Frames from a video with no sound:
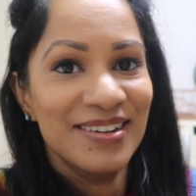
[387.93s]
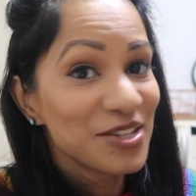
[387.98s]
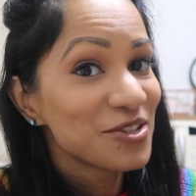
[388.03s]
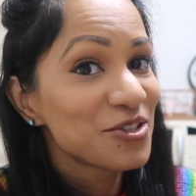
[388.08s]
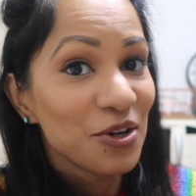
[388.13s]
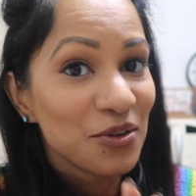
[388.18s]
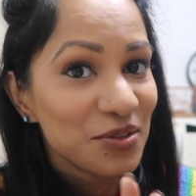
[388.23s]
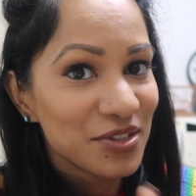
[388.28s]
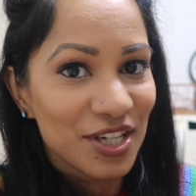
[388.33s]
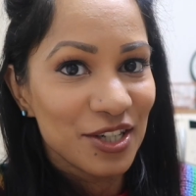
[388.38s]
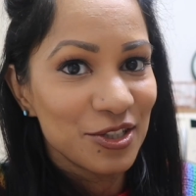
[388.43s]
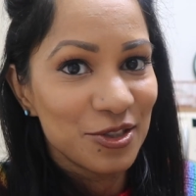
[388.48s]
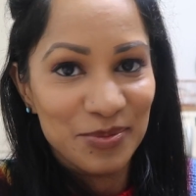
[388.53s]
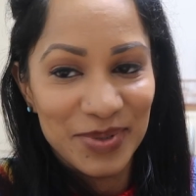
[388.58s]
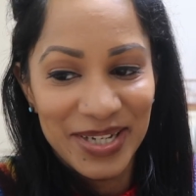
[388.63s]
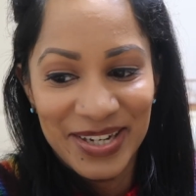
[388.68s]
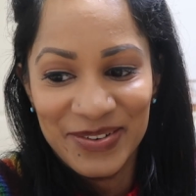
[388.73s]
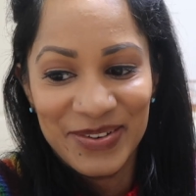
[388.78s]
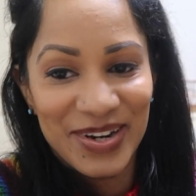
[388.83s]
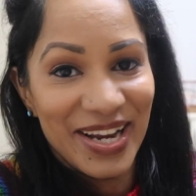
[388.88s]
Don't judge
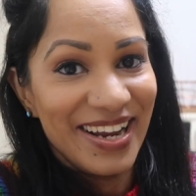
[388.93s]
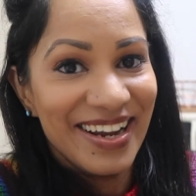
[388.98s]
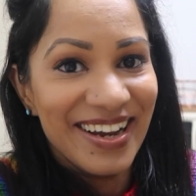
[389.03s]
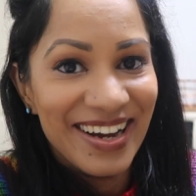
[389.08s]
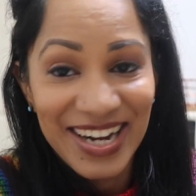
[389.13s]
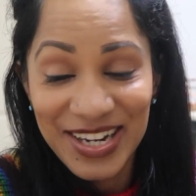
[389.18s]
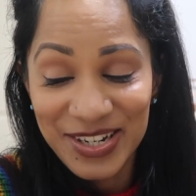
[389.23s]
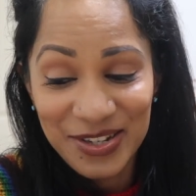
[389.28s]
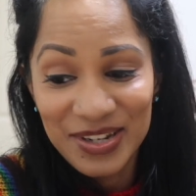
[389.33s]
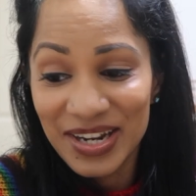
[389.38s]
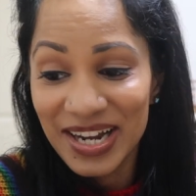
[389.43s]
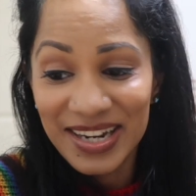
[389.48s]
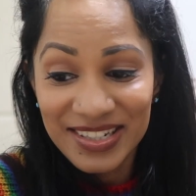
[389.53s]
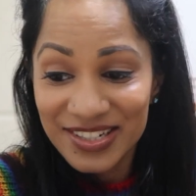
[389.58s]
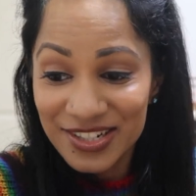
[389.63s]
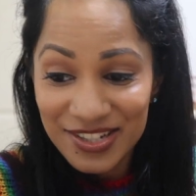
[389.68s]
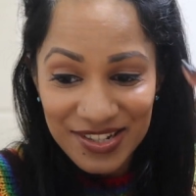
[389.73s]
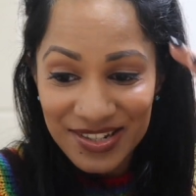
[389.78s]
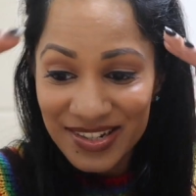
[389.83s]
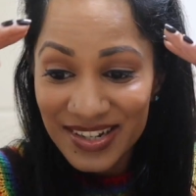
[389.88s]
me, okay? I, I
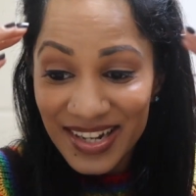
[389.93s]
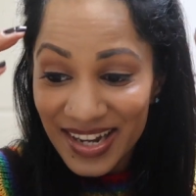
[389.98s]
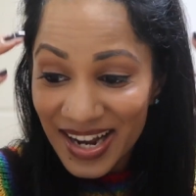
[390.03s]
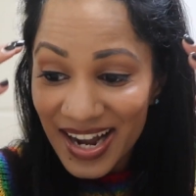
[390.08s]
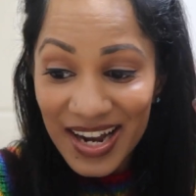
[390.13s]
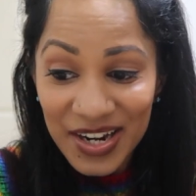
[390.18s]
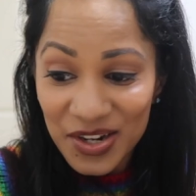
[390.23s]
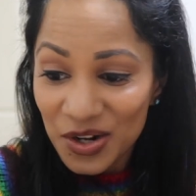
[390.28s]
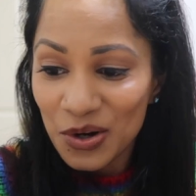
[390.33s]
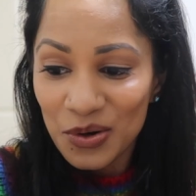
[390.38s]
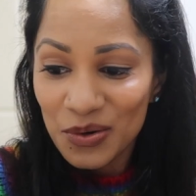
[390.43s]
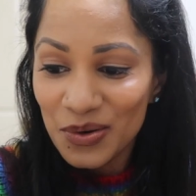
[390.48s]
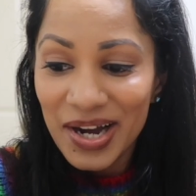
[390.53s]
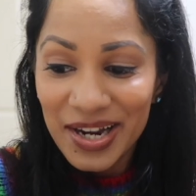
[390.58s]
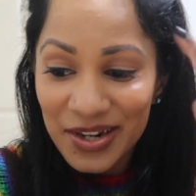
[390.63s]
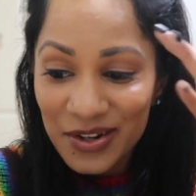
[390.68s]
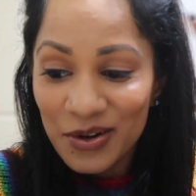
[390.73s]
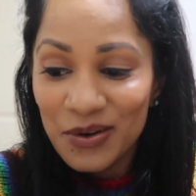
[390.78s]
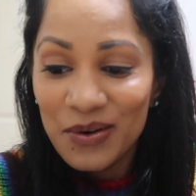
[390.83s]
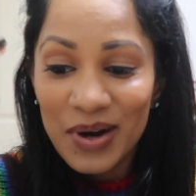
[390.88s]
just, I know,
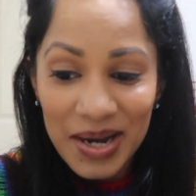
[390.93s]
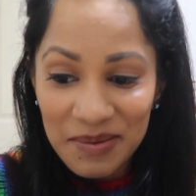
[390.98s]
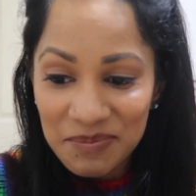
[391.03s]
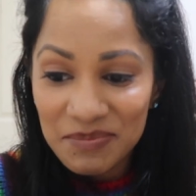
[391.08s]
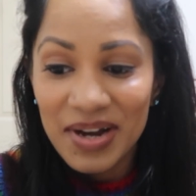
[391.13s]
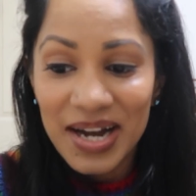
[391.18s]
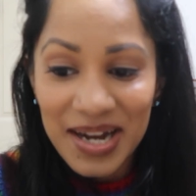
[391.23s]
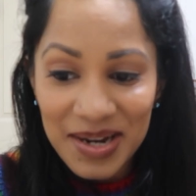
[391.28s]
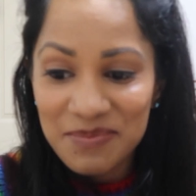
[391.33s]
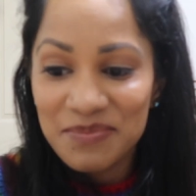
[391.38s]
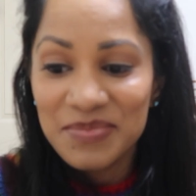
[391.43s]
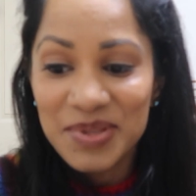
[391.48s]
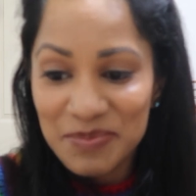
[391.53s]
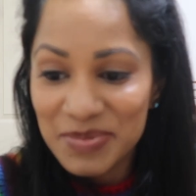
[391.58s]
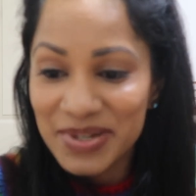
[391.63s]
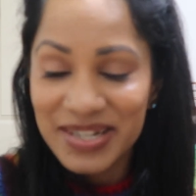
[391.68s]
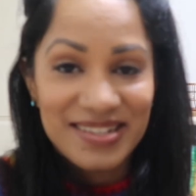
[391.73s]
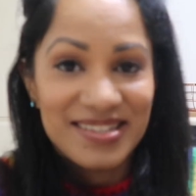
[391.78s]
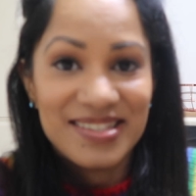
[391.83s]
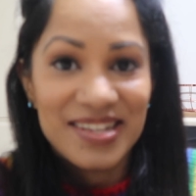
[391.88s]
I know. I'm, I'm the
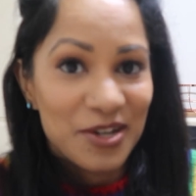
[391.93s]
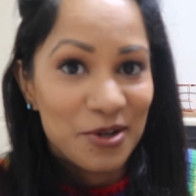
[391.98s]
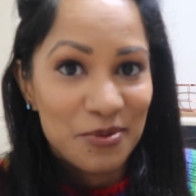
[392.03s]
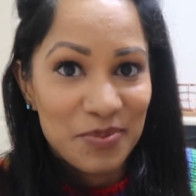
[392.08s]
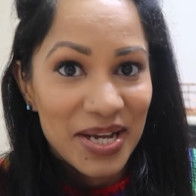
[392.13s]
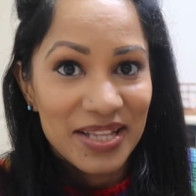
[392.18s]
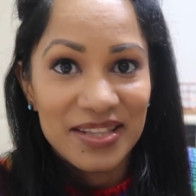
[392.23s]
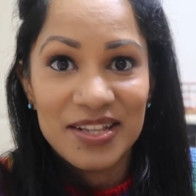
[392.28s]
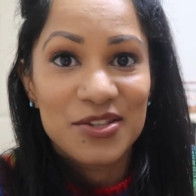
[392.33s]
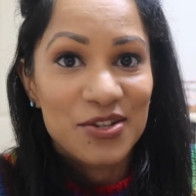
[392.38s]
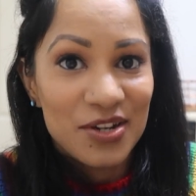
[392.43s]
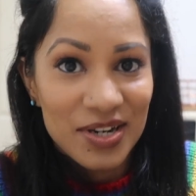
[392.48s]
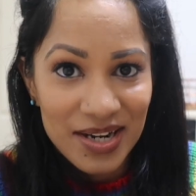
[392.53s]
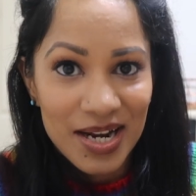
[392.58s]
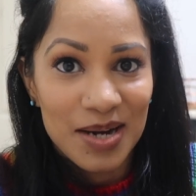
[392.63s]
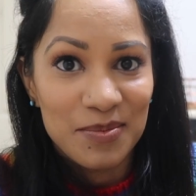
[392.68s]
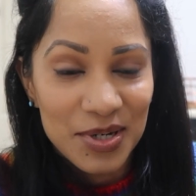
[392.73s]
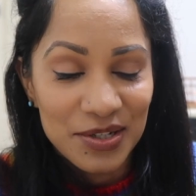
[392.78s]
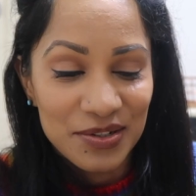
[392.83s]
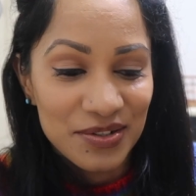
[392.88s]
biggest psychopath that's gonna
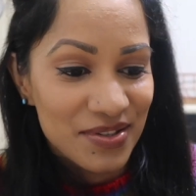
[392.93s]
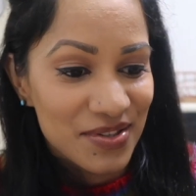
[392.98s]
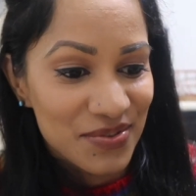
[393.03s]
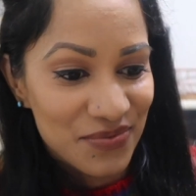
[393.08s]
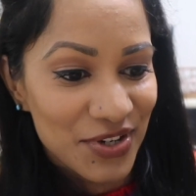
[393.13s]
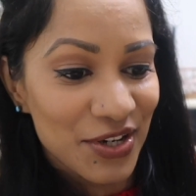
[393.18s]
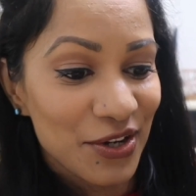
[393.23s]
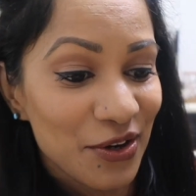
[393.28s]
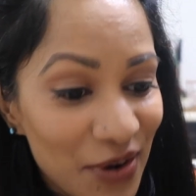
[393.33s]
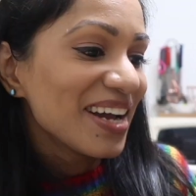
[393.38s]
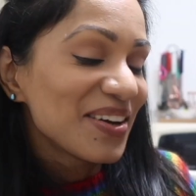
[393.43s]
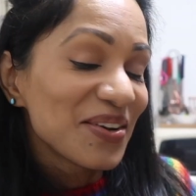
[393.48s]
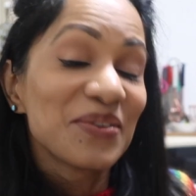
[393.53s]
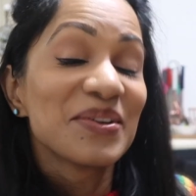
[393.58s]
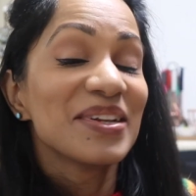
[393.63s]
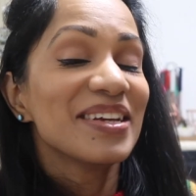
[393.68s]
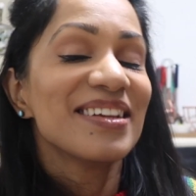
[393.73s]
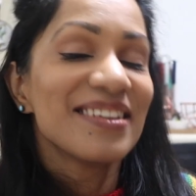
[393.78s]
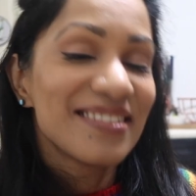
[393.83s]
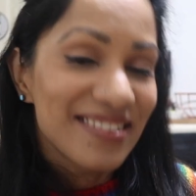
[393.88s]
come out of this video. I
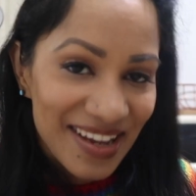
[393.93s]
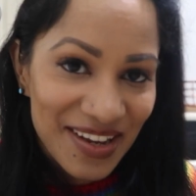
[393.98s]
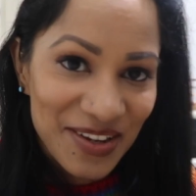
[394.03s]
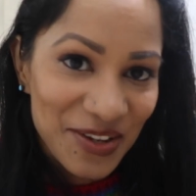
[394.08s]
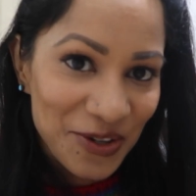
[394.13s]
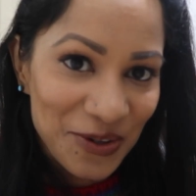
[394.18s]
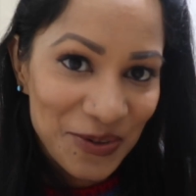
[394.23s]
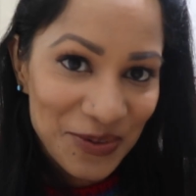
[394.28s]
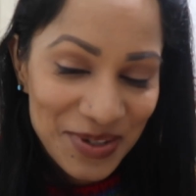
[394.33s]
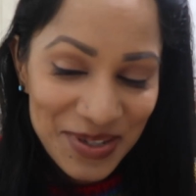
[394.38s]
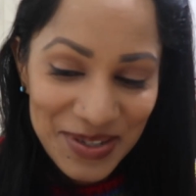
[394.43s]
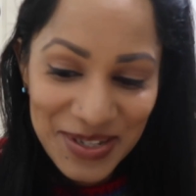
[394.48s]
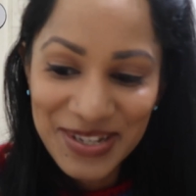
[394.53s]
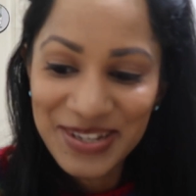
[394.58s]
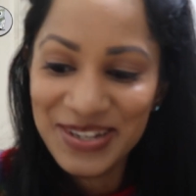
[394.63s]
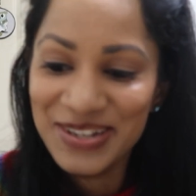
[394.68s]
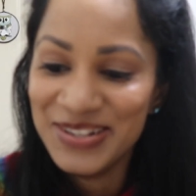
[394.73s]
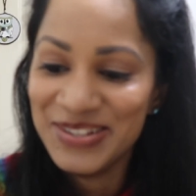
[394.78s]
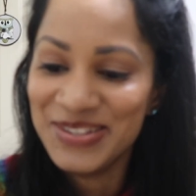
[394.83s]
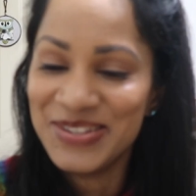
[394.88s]
don't eat egg yolk,
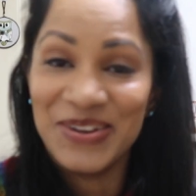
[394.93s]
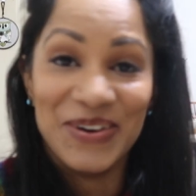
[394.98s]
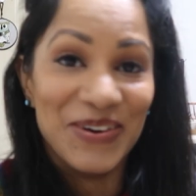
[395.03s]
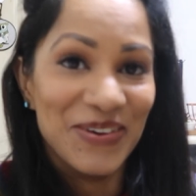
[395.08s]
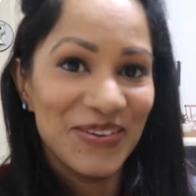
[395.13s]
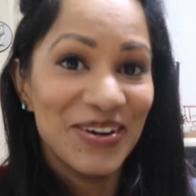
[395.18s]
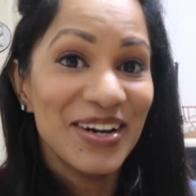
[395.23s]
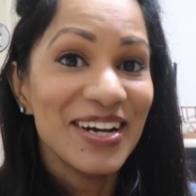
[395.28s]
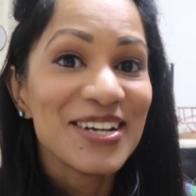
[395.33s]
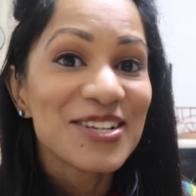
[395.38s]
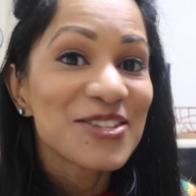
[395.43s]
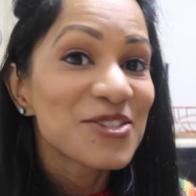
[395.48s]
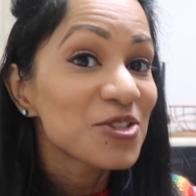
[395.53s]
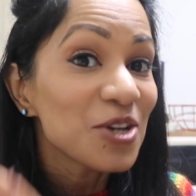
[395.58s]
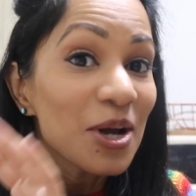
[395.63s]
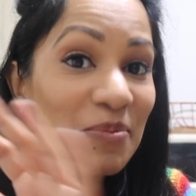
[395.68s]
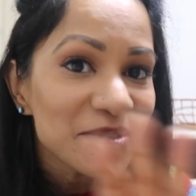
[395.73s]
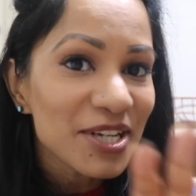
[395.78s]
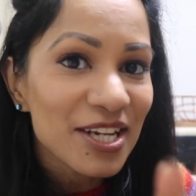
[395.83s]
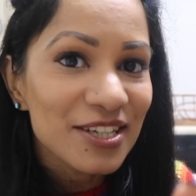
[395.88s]
so
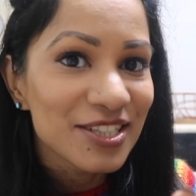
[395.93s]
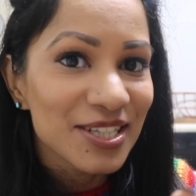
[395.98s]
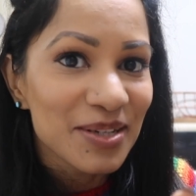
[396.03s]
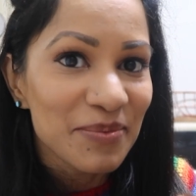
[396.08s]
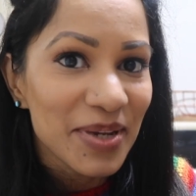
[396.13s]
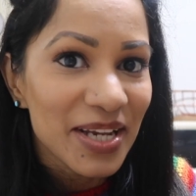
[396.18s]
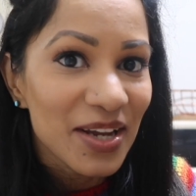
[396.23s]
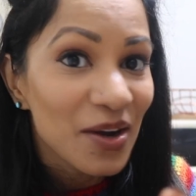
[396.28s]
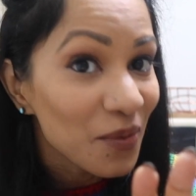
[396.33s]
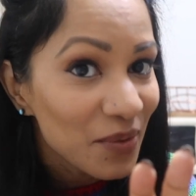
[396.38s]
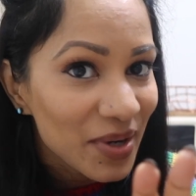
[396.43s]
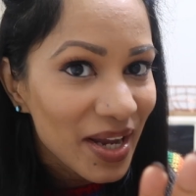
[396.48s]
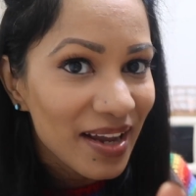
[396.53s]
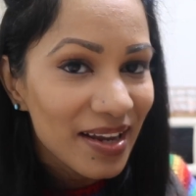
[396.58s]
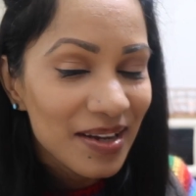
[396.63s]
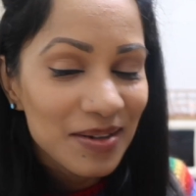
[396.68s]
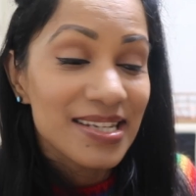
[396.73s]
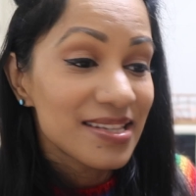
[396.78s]
stop judging me, okay?